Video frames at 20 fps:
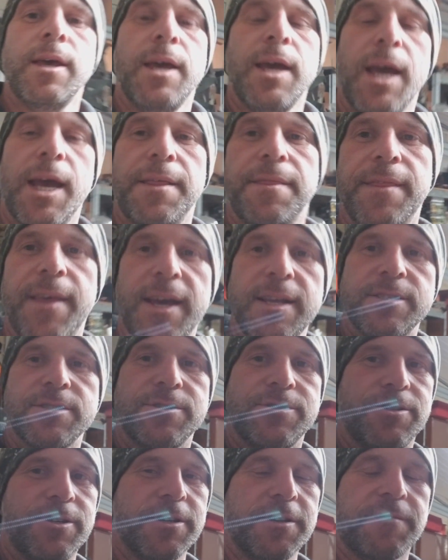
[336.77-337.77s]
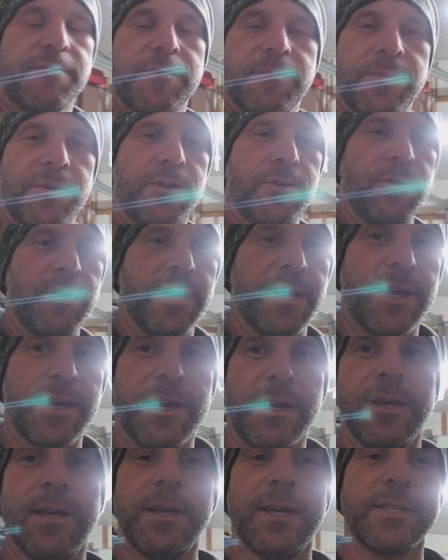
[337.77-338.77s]
And that's just from doing
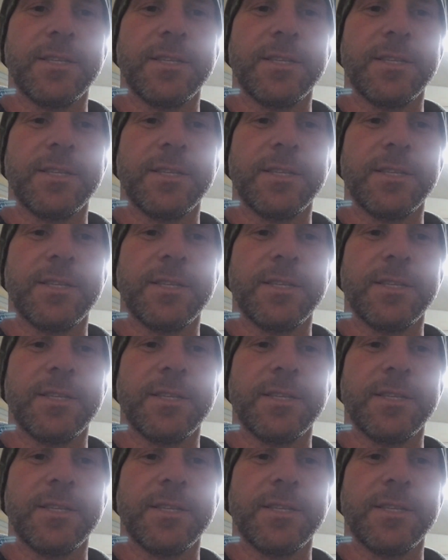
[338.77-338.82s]
a